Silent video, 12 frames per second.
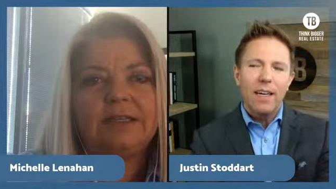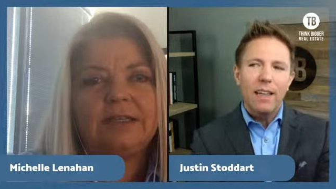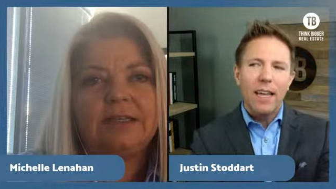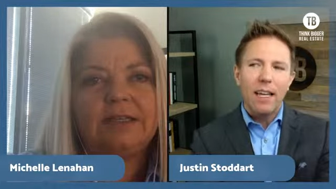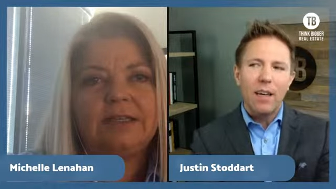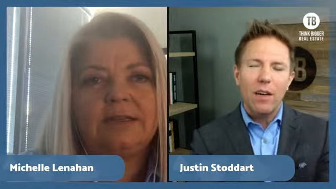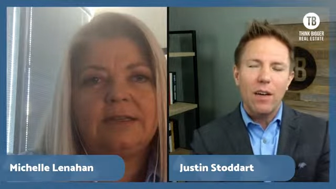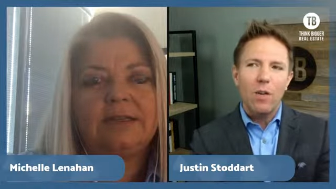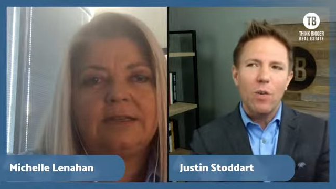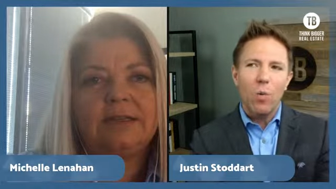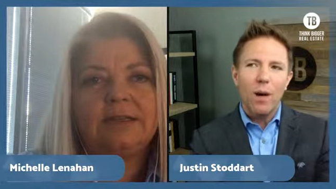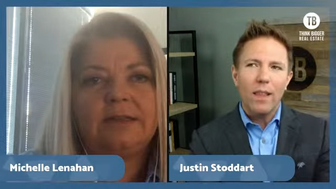Speaker 1: like
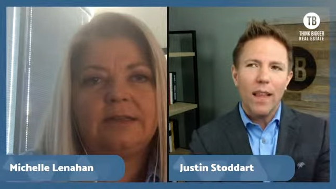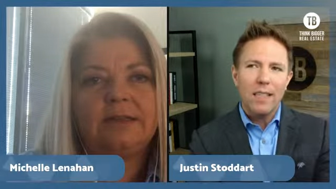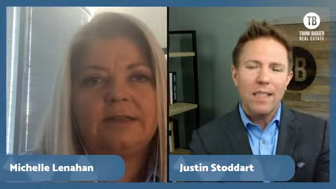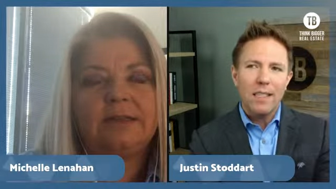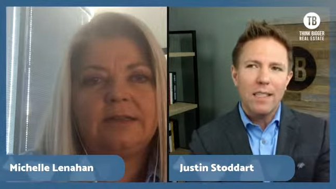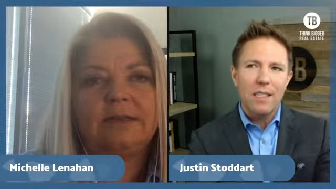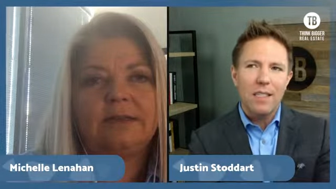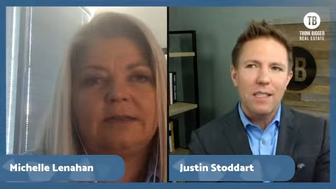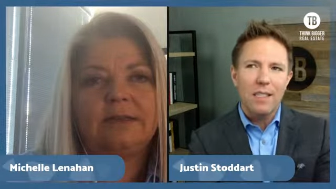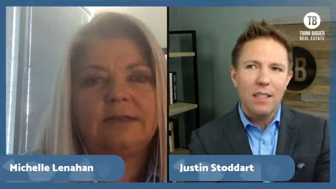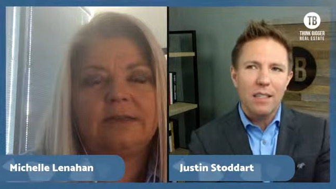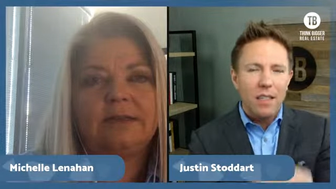what
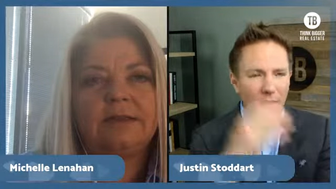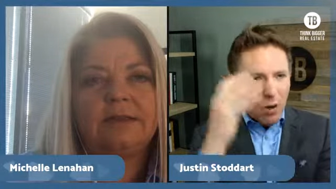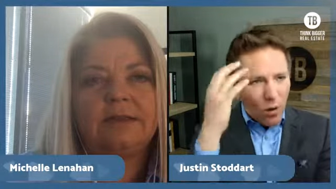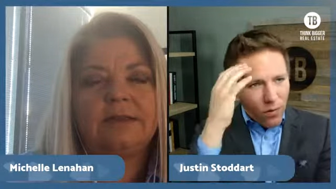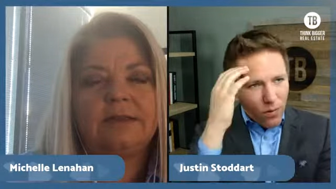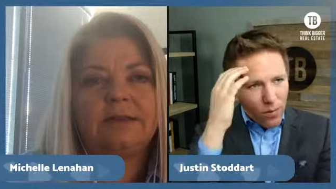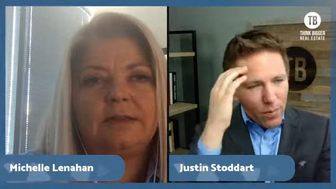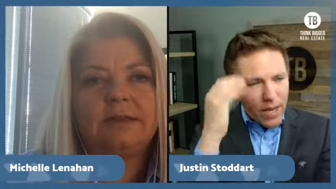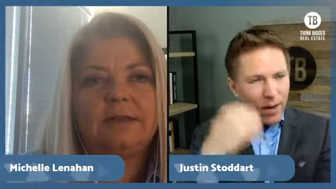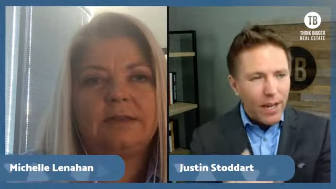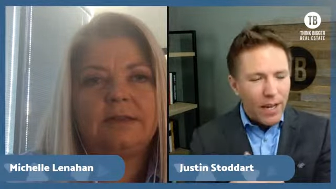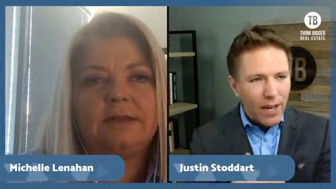lessons go from
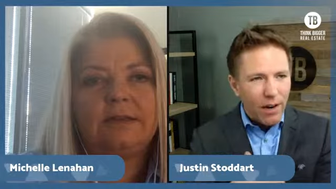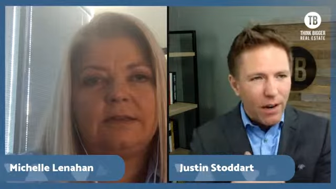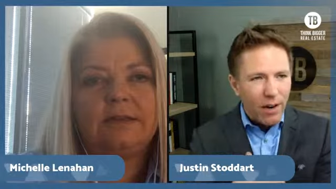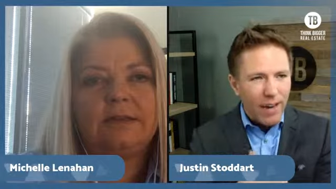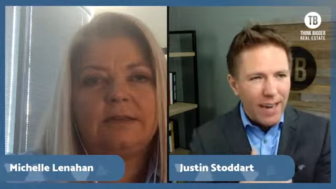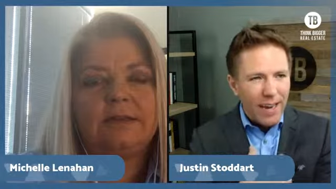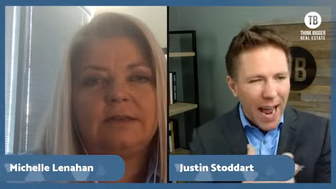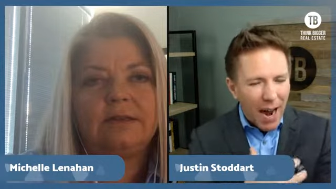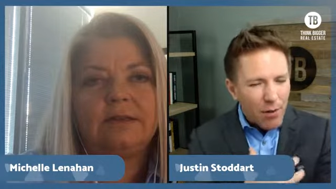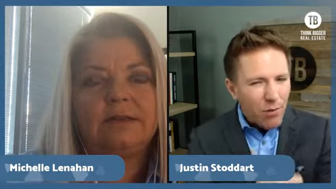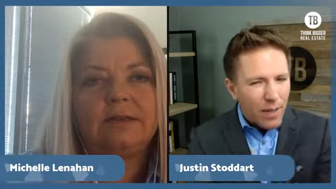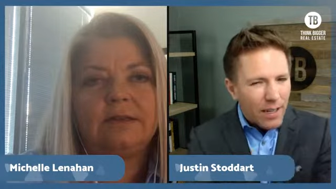here to here and, and
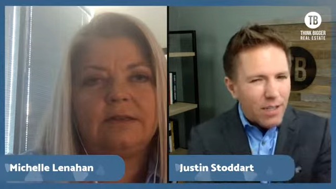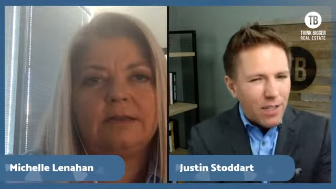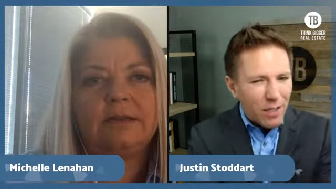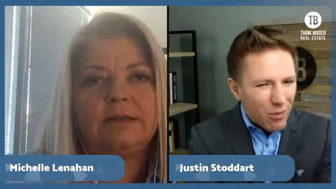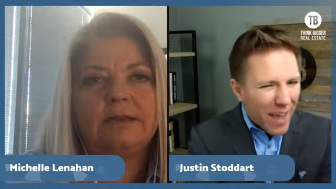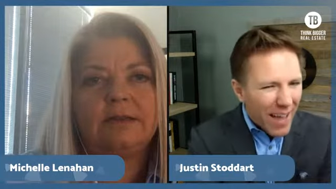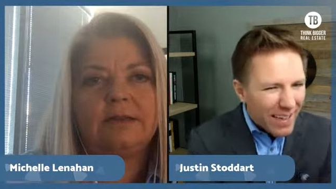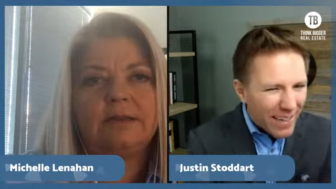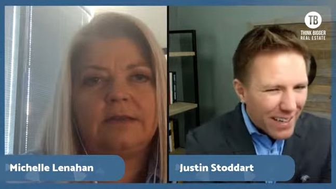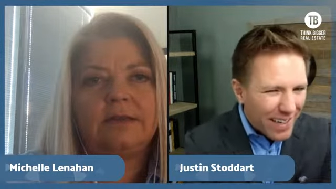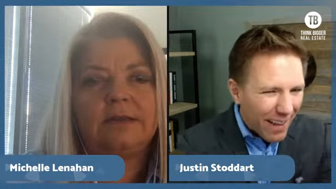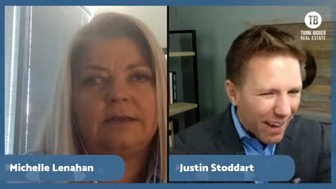how you get it to do that?
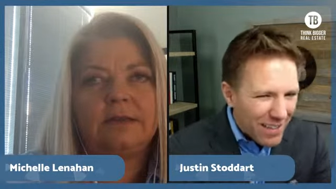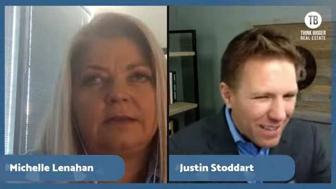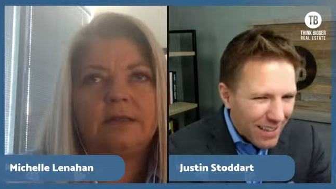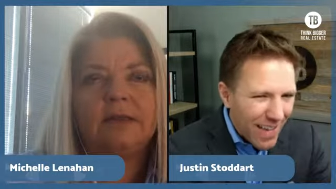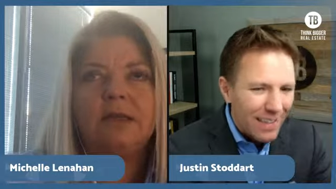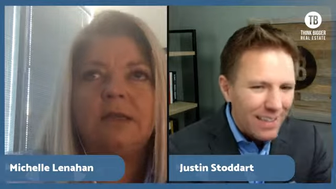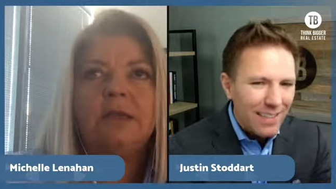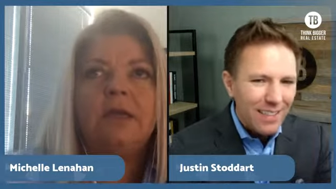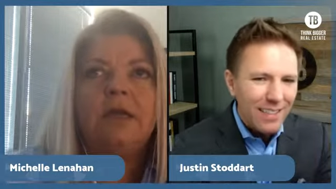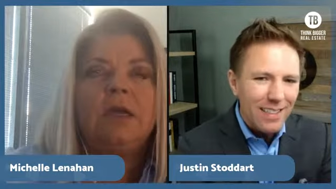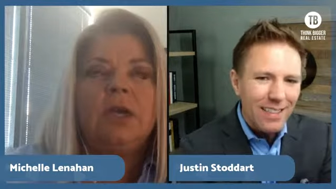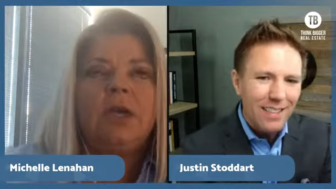Any thoughts
Speaker 2: on that?
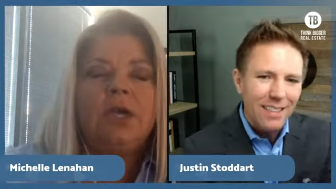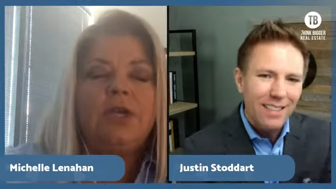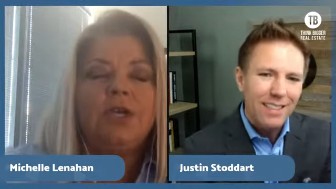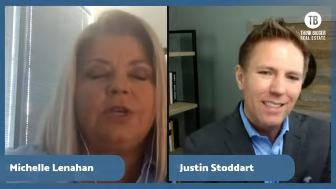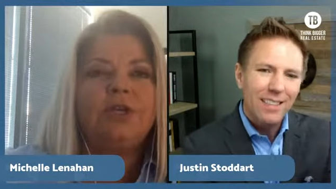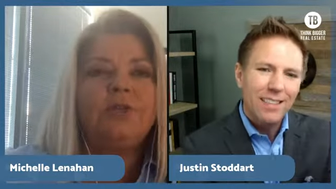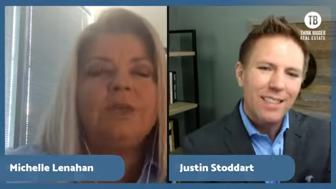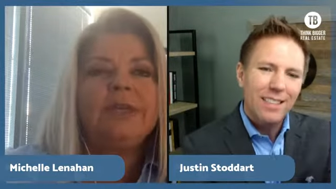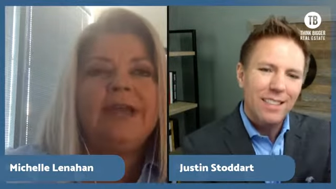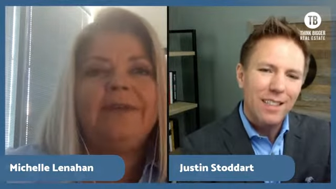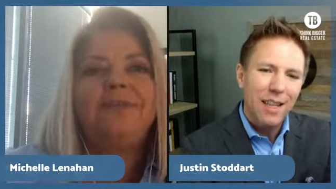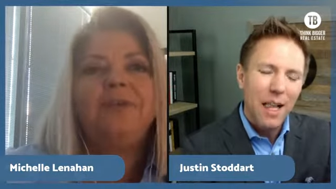You know, you
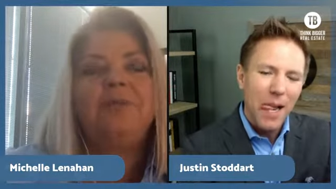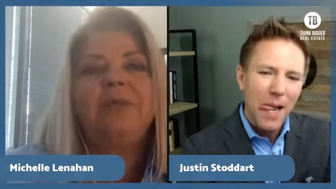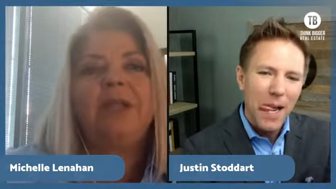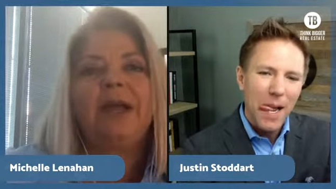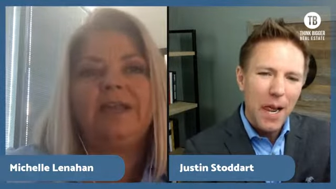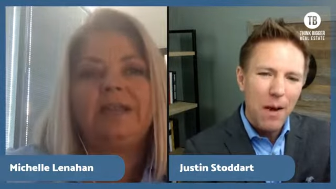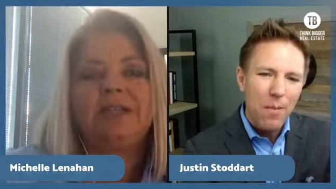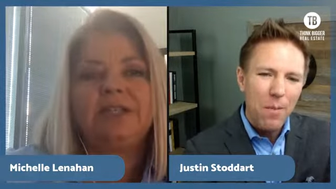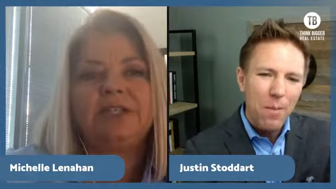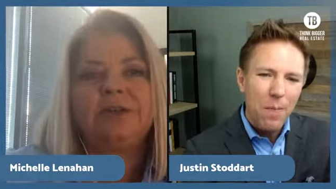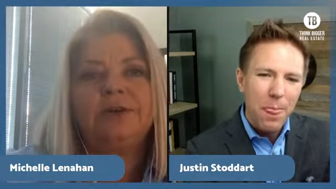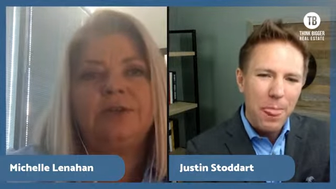really have to apply
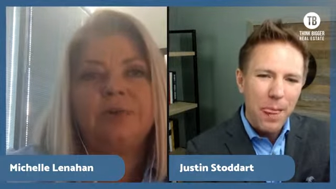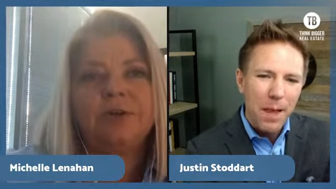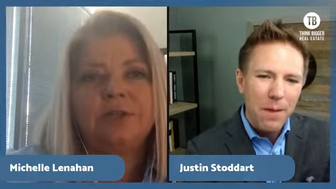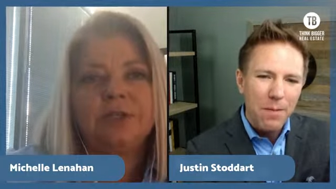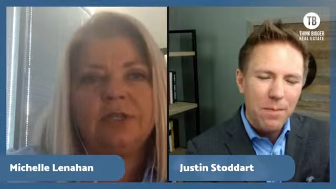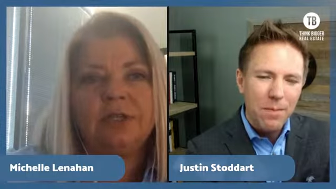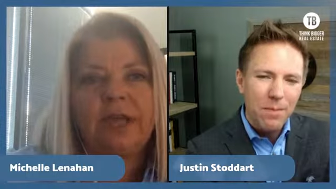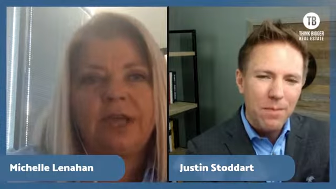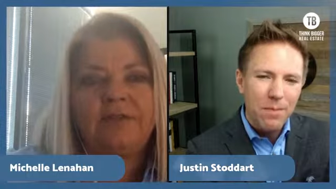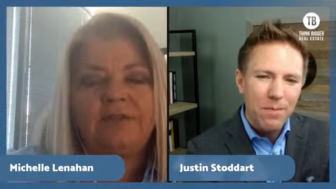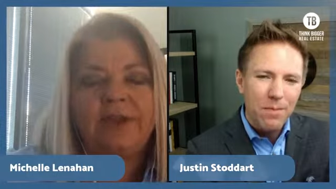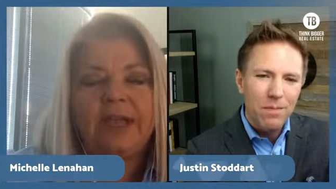things to your own personal
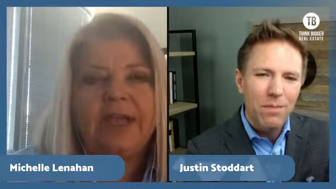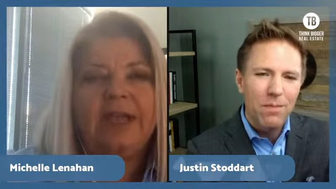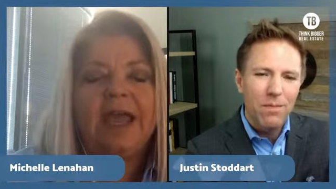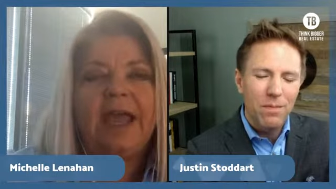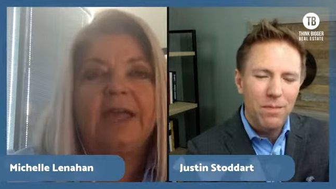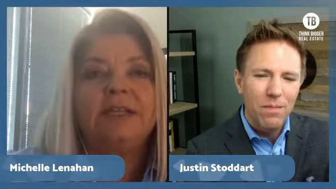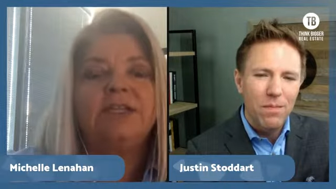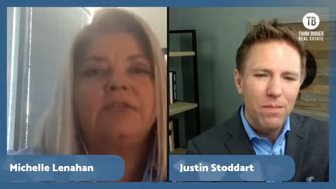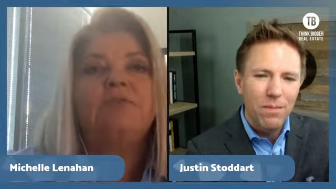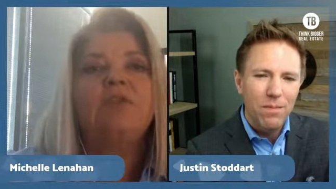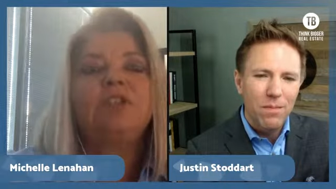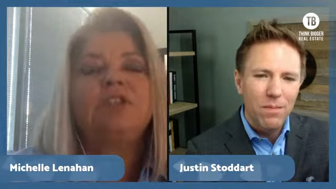life. And and
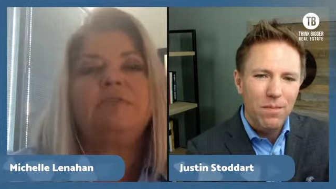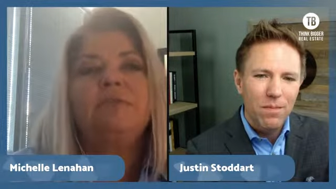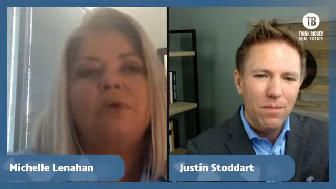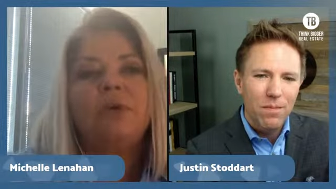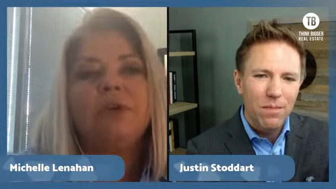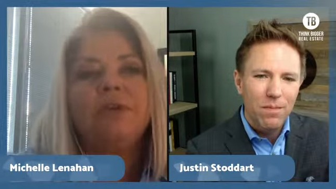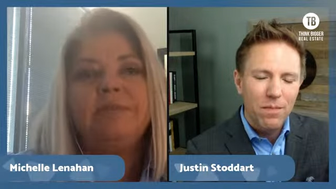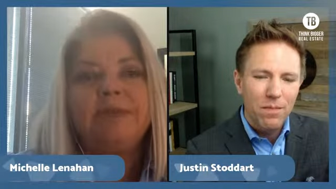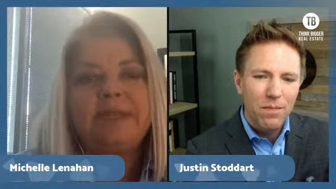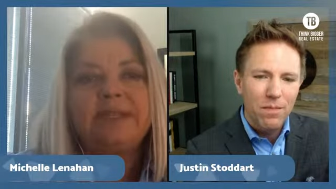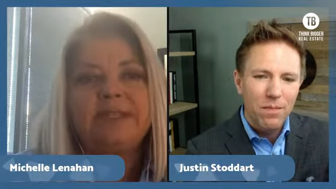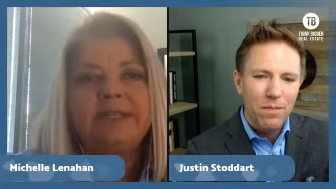the most important
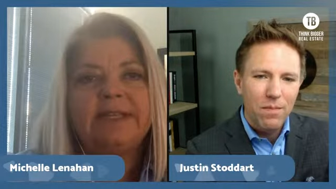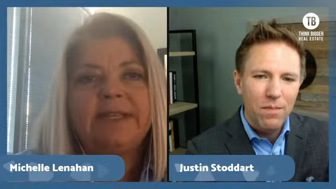piece to